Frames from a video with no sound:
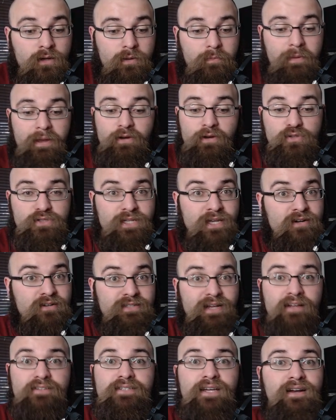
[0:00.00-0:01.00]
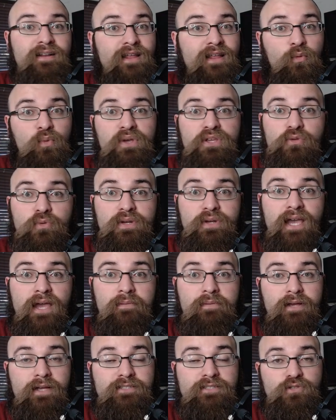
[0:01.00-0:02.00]
Emmanuel Sanders, outside of that week three
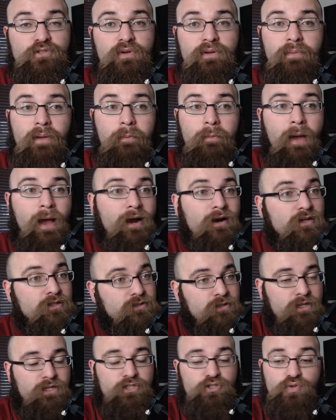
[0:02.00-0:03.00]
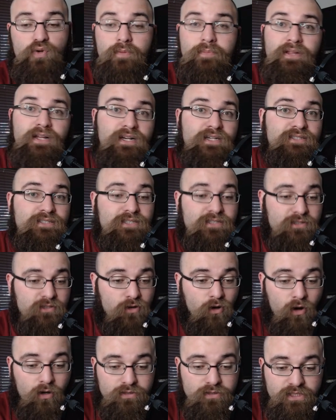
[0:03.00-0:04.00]
game against the Green Bay Packers, extremely
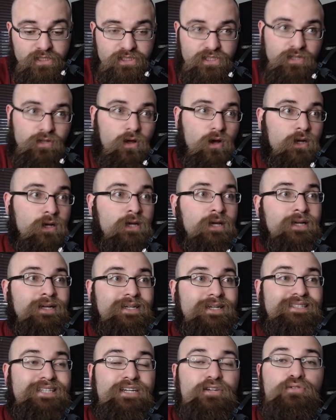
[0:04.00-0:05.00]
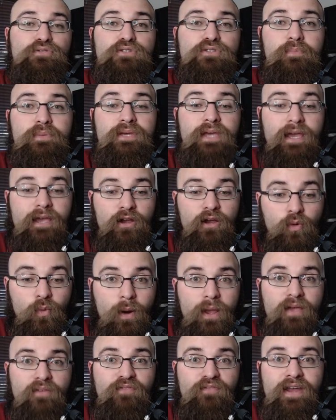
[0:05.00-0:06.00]
consistent all season long, continues to be a
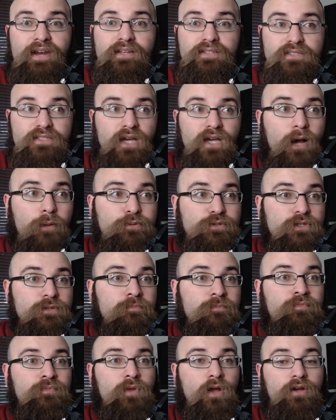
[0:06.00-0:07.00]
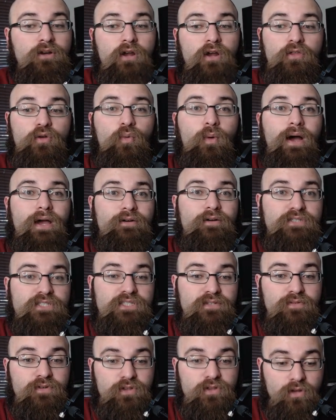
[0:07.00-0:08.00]
great fantasy option, another wide
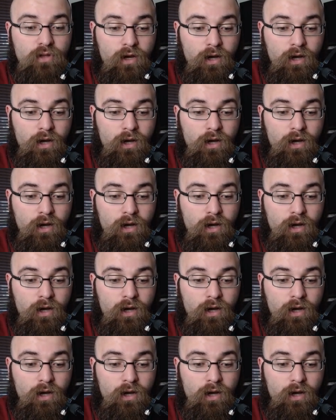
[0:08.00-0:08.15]
receiver